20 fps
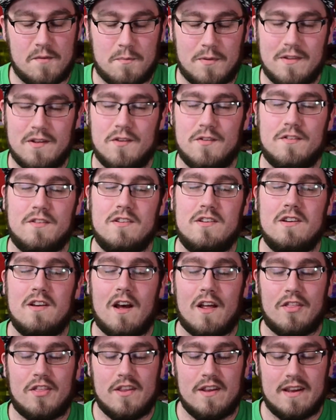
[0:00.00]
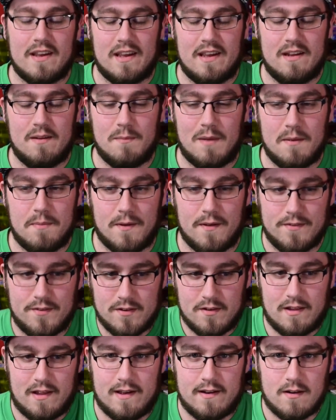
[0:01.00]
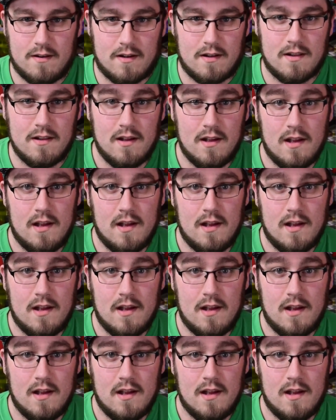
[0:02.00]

but there was nothing in my puzzle at all.